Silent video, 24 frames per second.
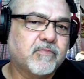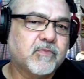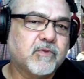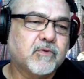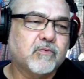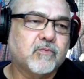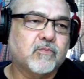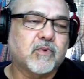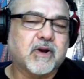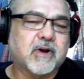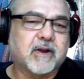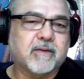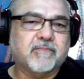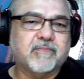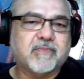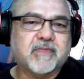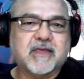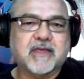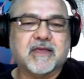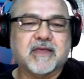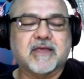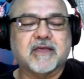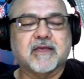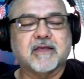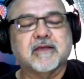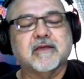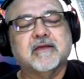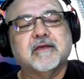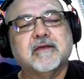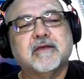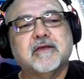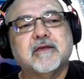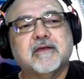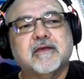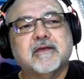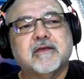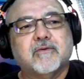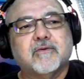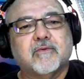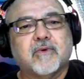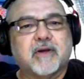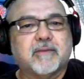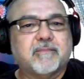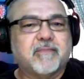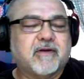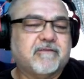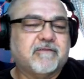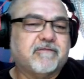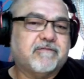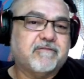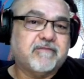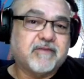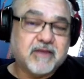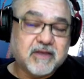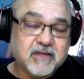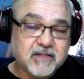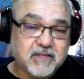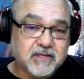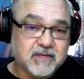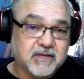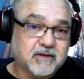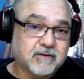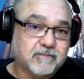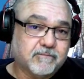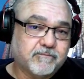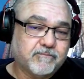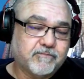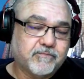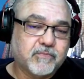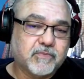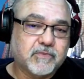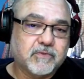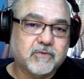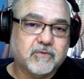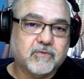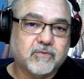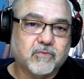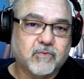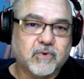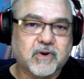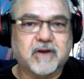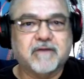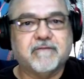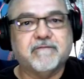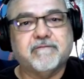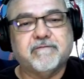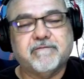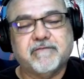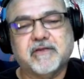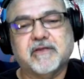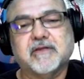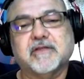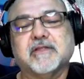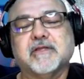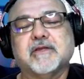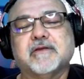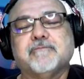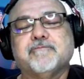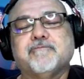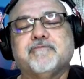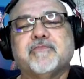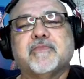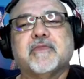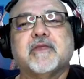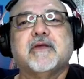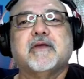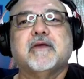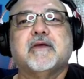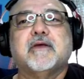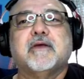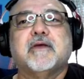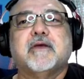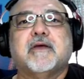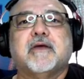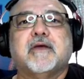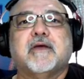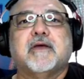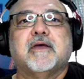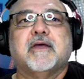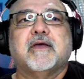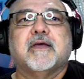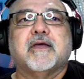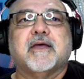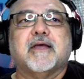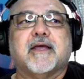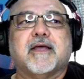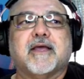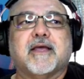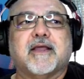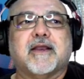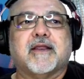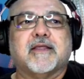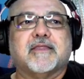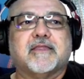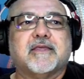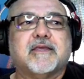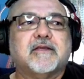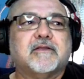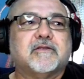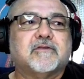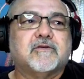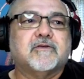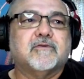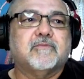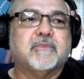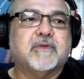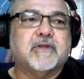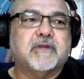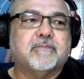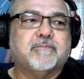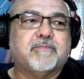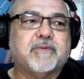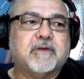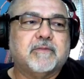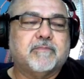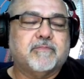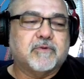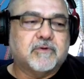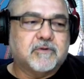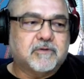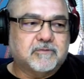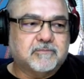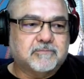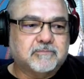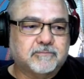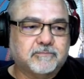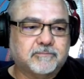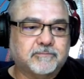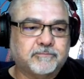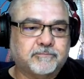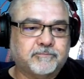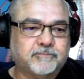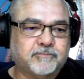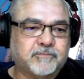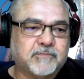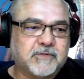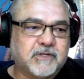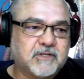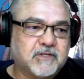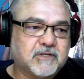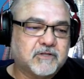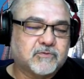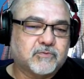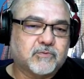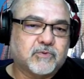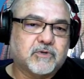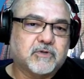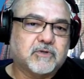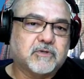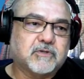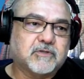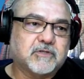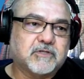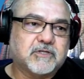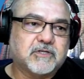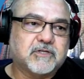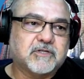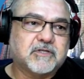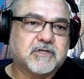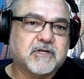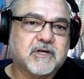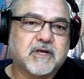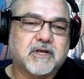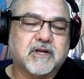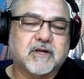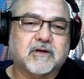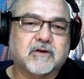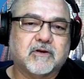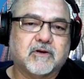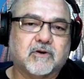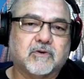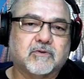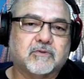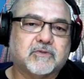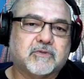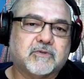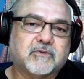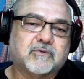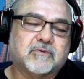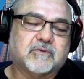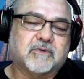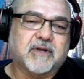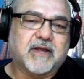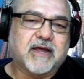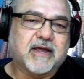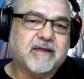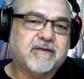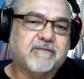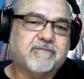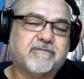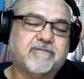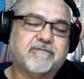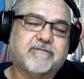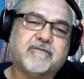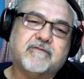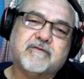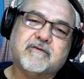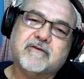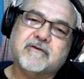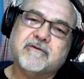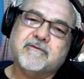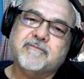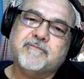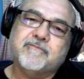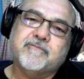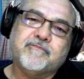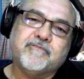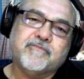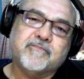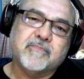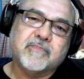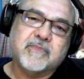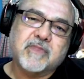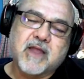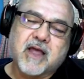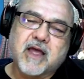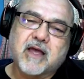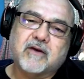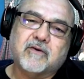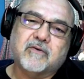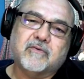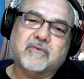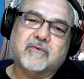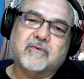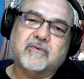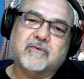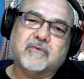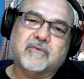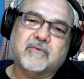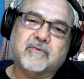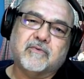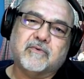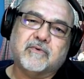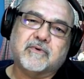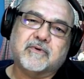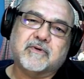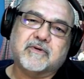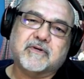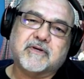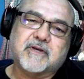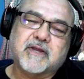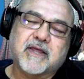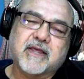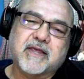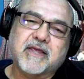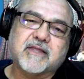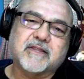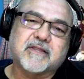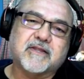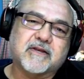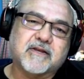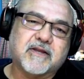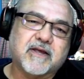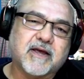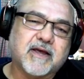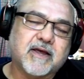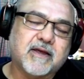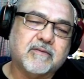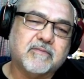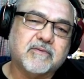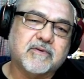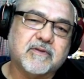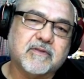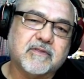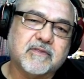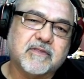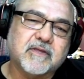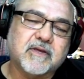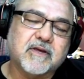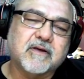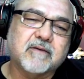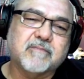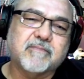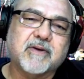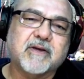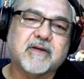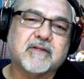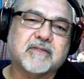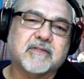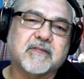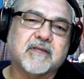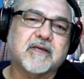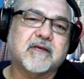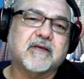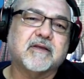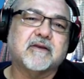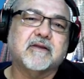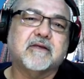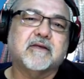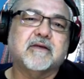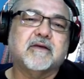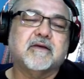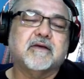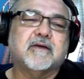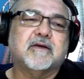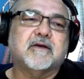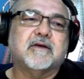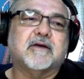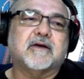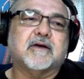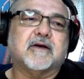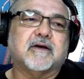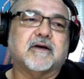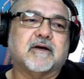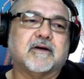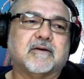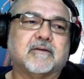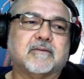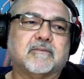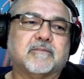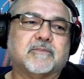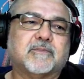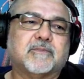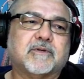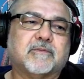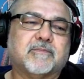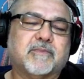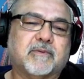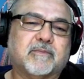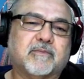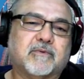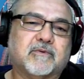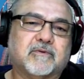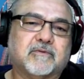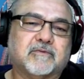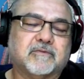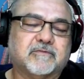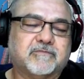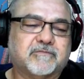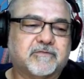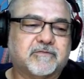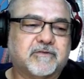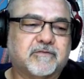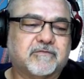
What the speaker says: what I'm thinking? Why am I feeling what I'm feeling? And I think too many people in this world just kind of go through life not taking the time to think about that. Some people have